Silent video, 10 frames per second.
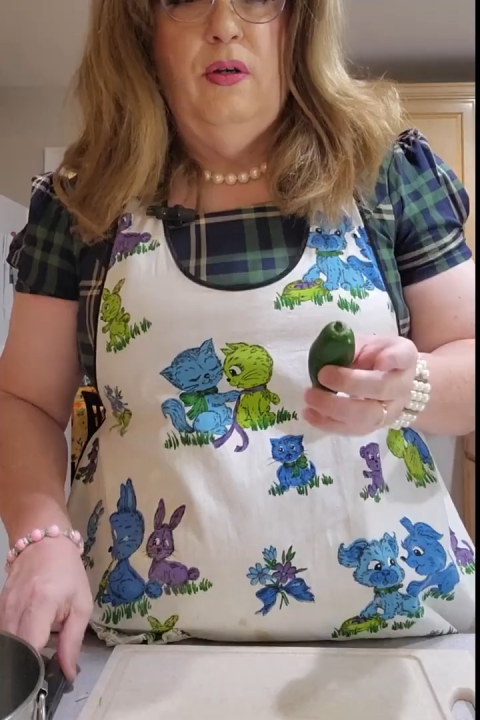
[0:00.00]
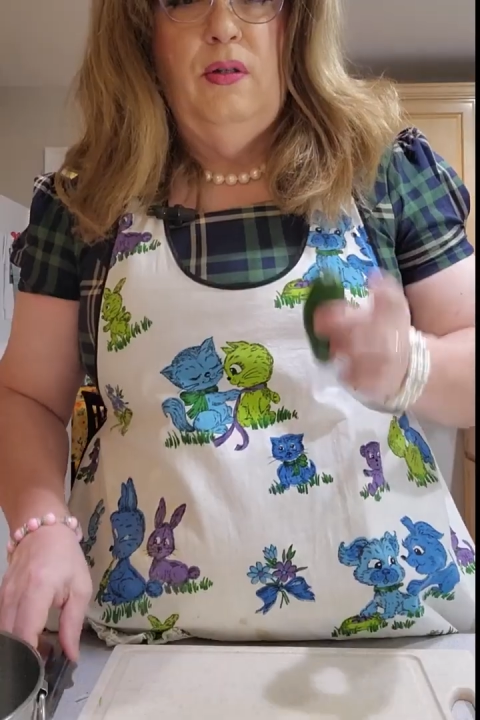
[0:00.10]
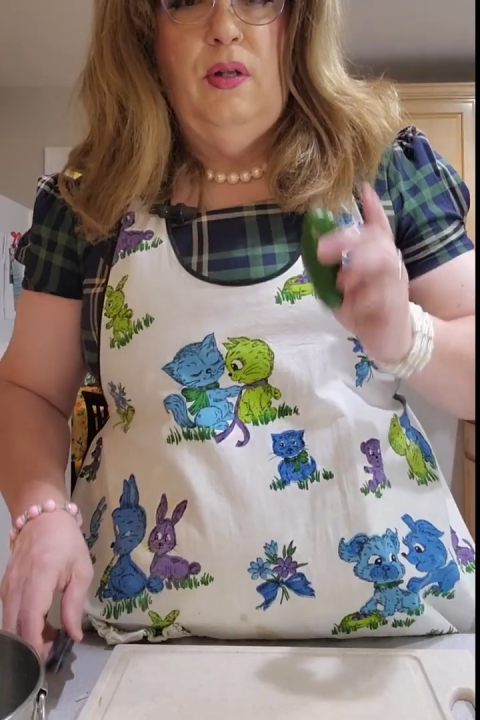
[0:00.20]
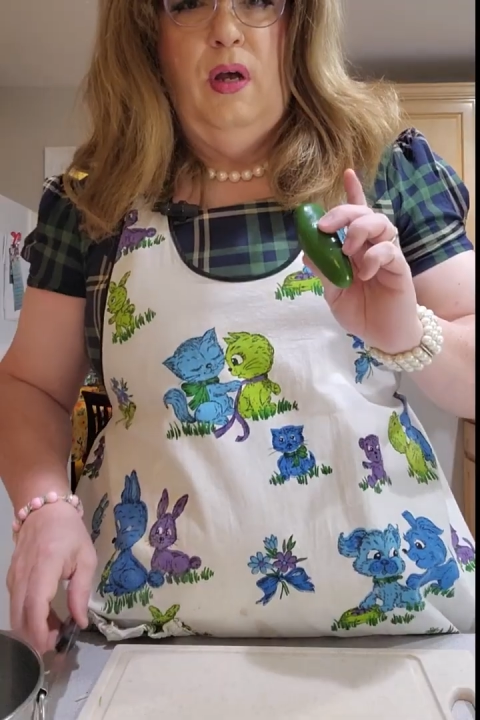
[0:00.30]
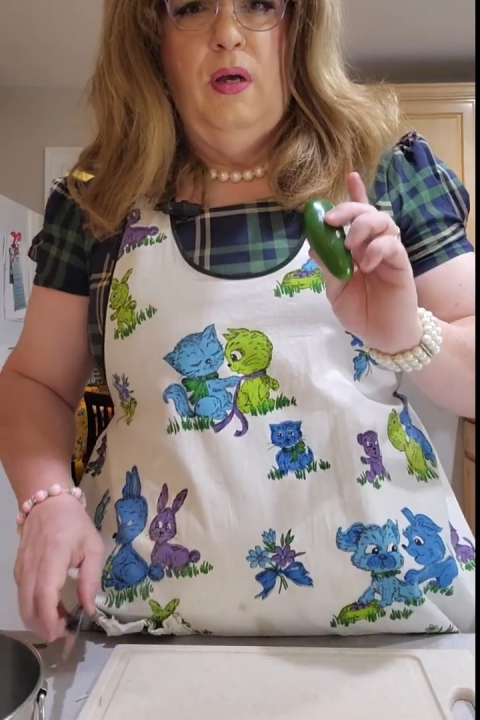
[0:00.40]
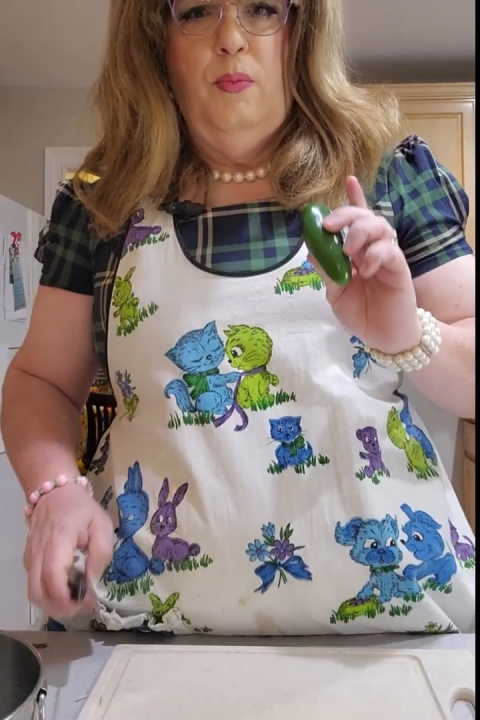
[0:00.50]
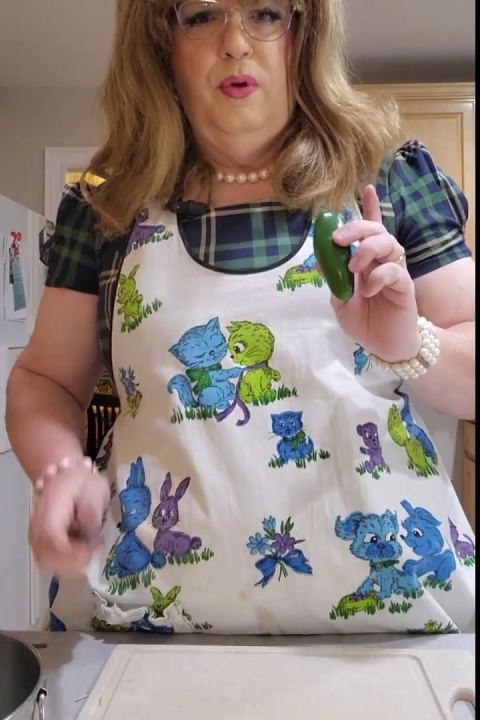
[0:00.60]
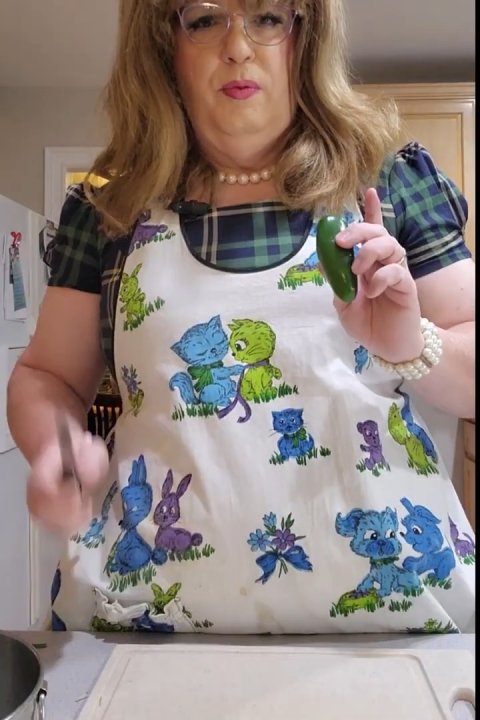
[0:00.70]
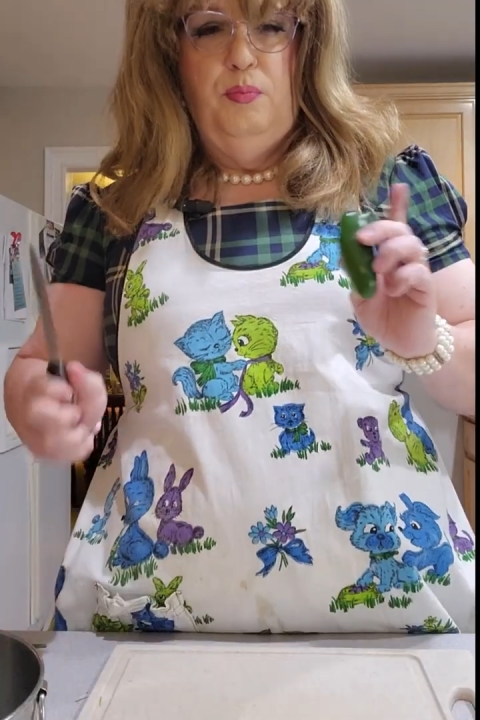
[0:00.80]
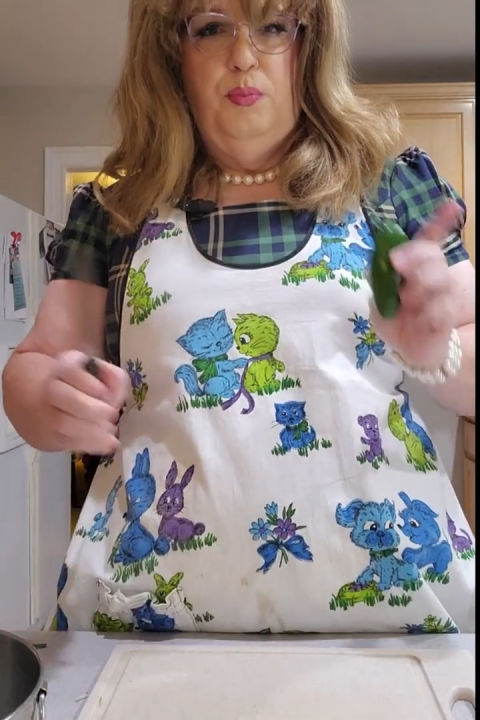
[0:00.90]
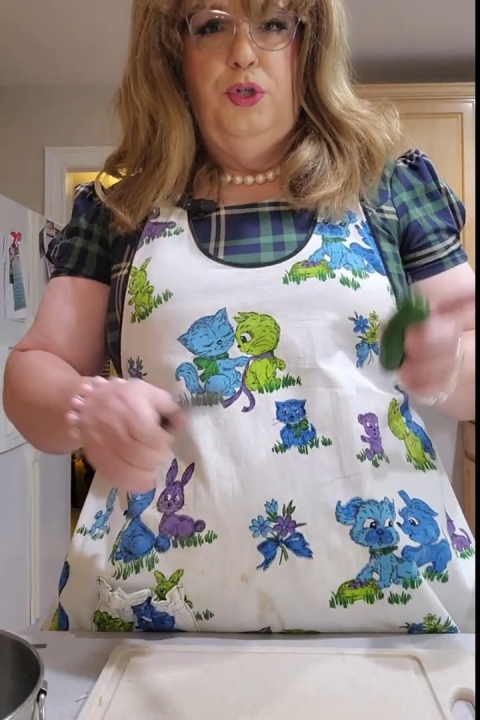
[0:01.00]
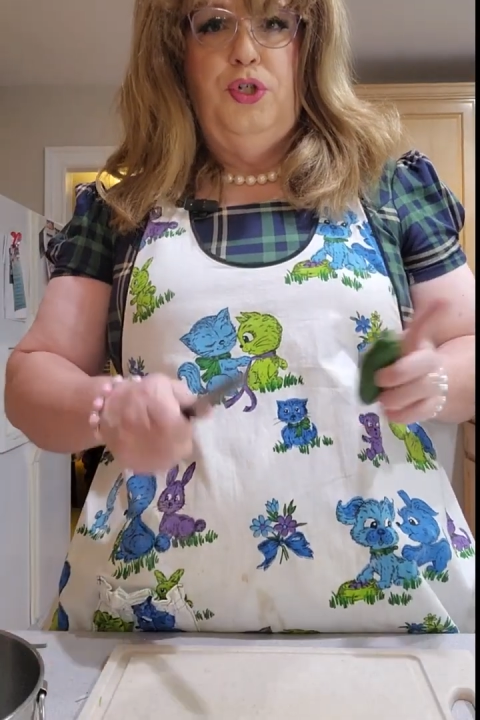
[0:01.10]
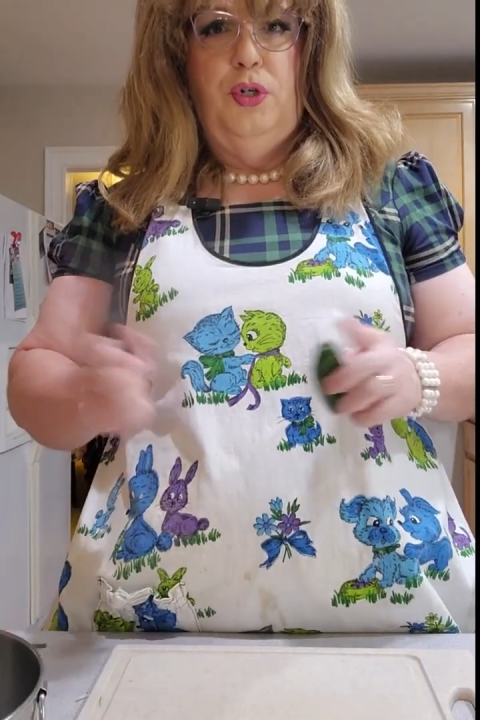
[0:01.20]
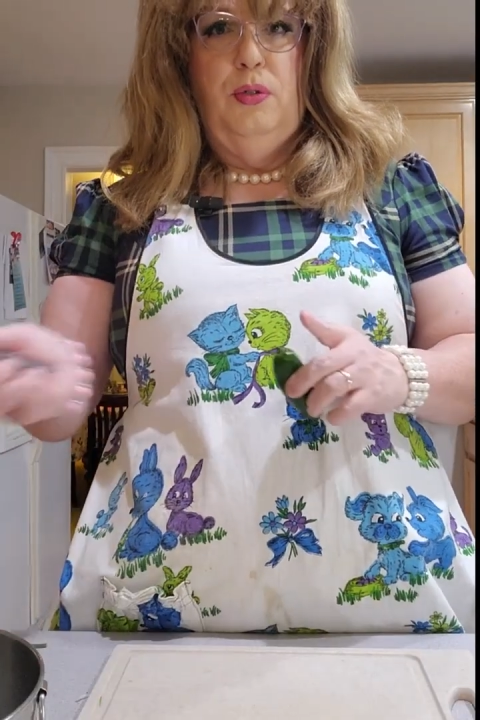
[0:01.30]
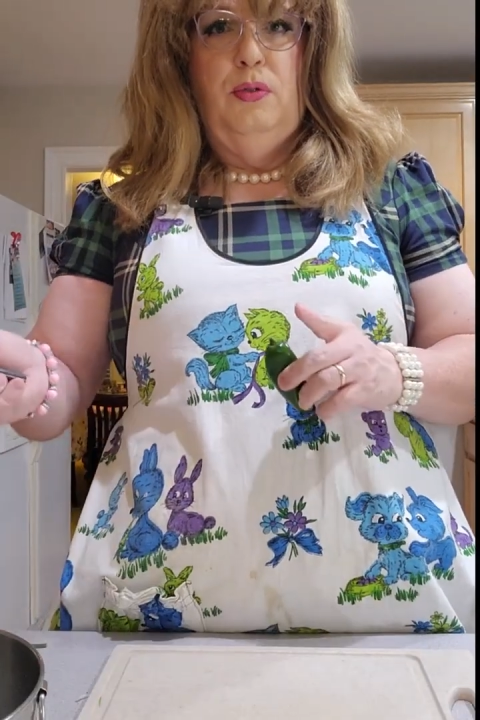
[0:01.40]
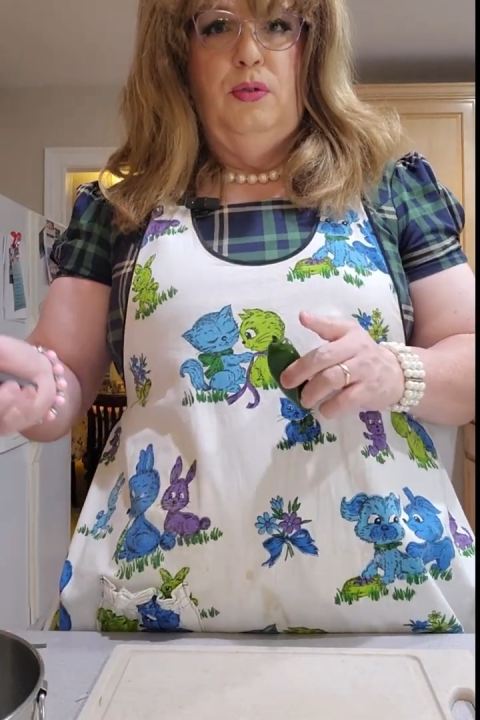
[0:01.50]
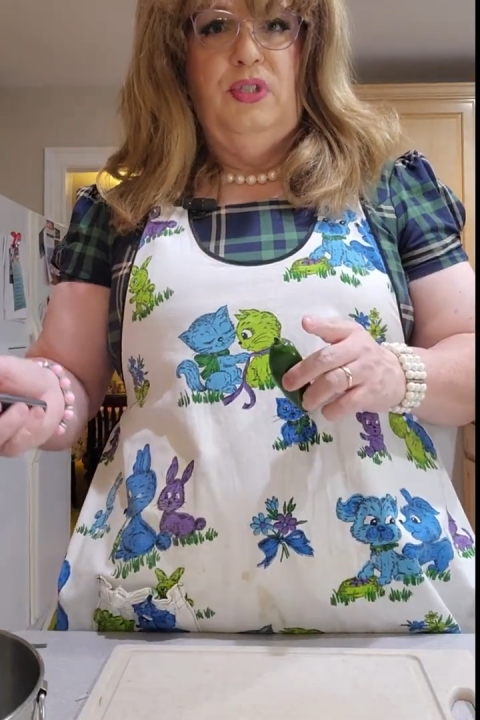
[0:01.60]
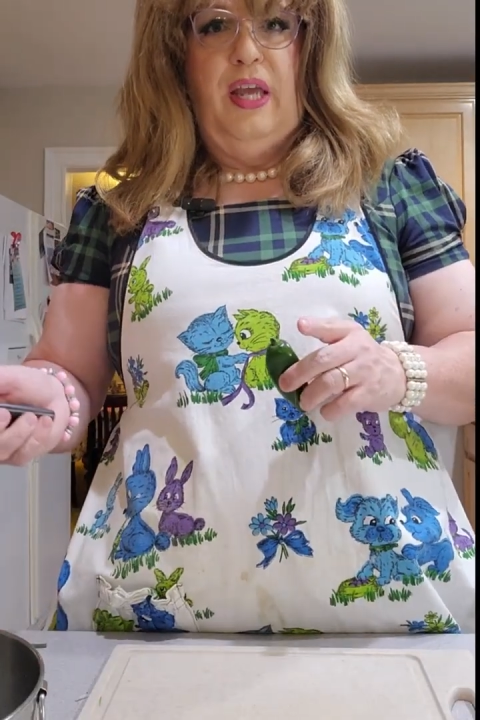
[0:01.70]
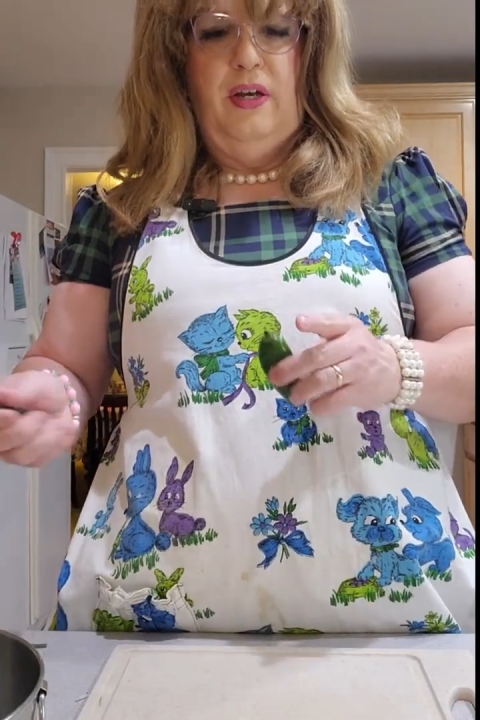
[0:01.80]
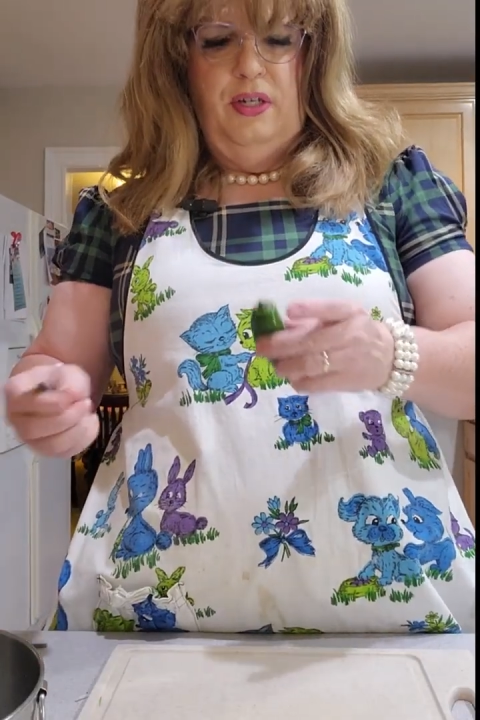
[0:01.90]
y'all, we put your
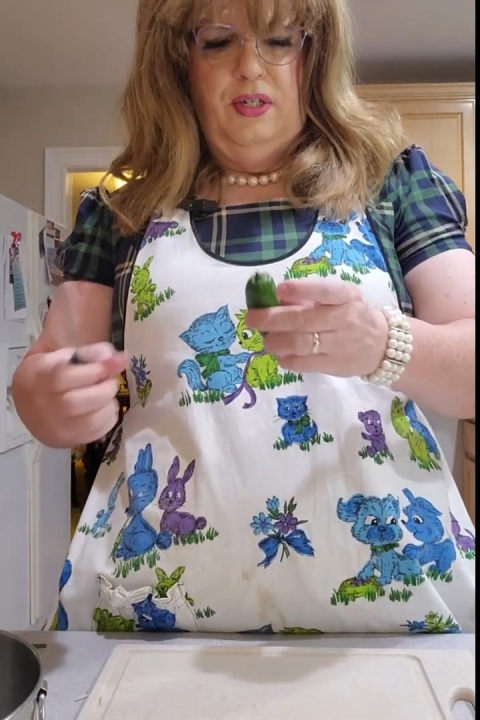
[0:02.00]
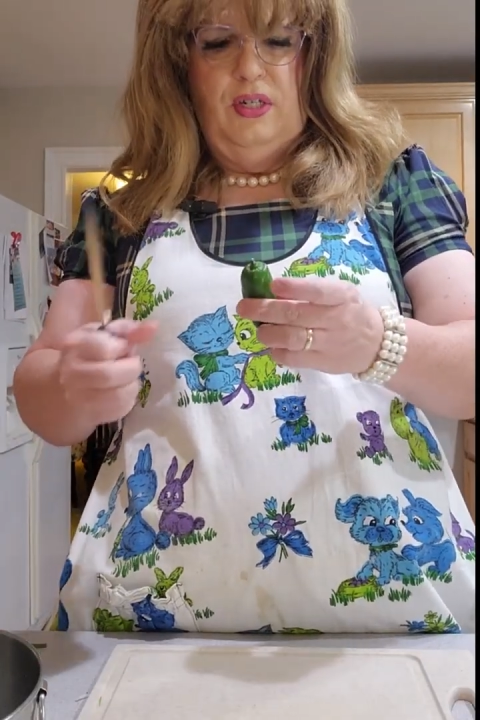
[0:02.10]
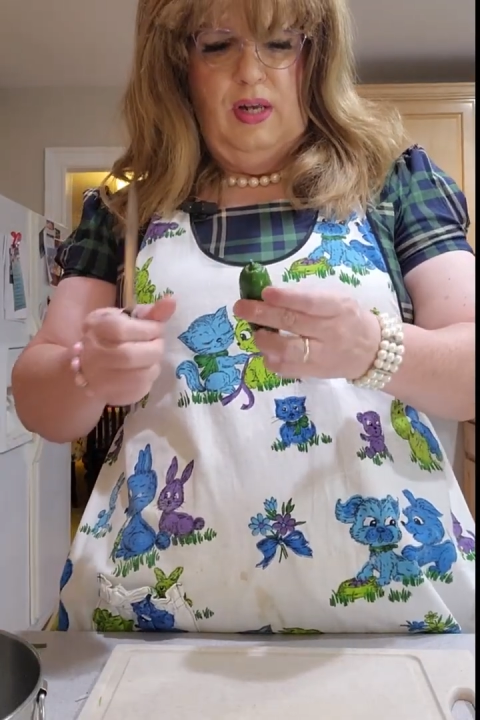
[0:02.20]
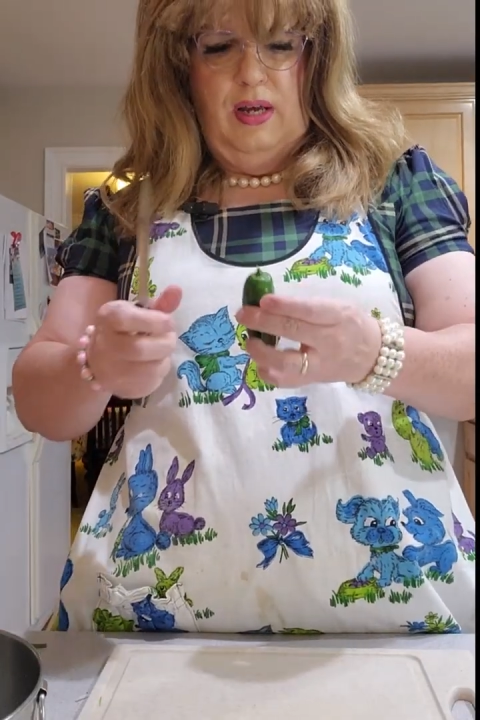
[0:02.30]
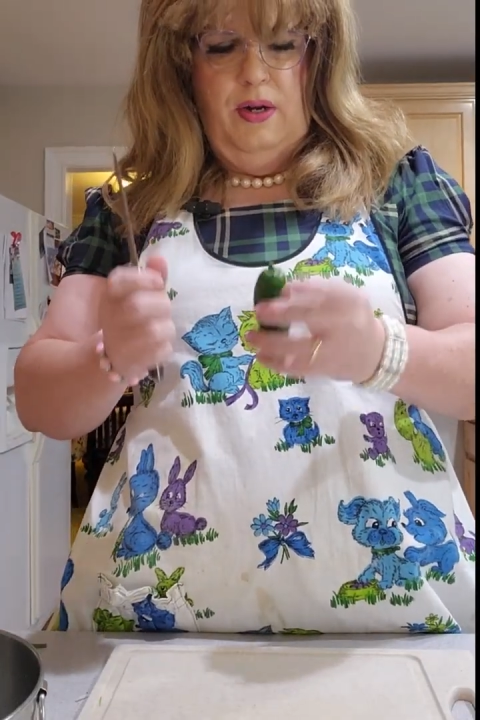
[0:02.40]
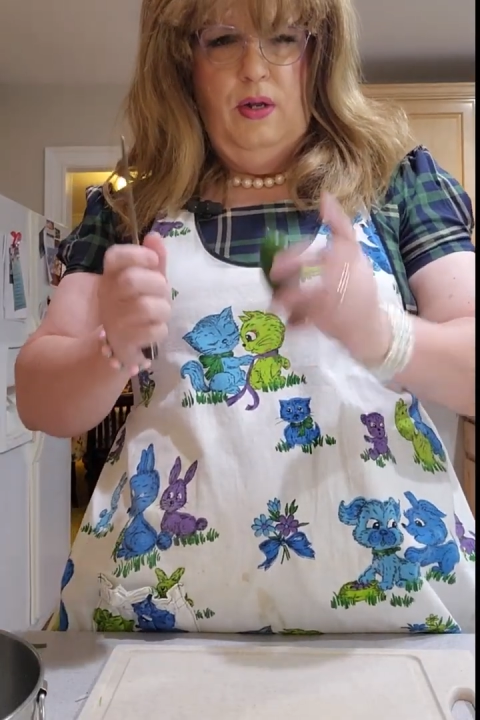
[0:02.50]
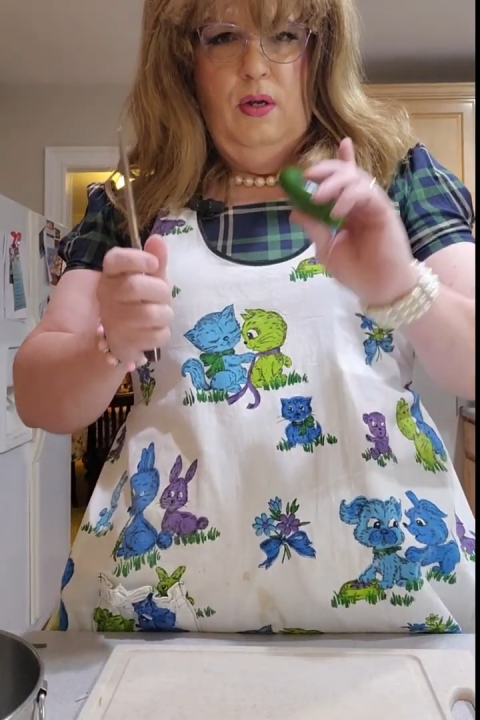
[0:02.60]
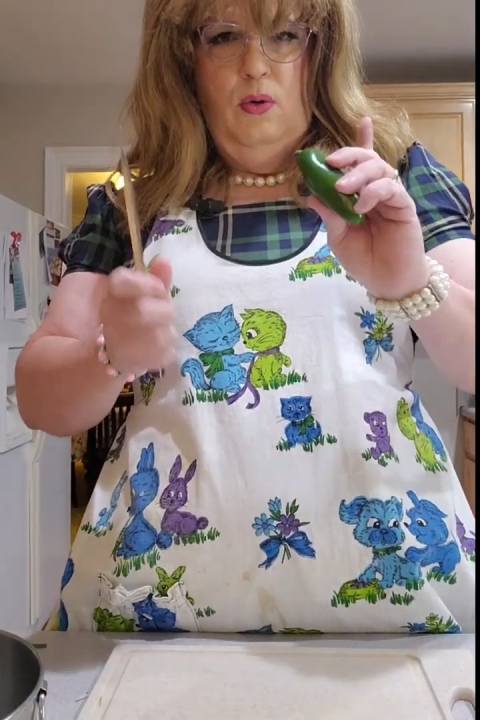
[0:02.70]
scallions aside.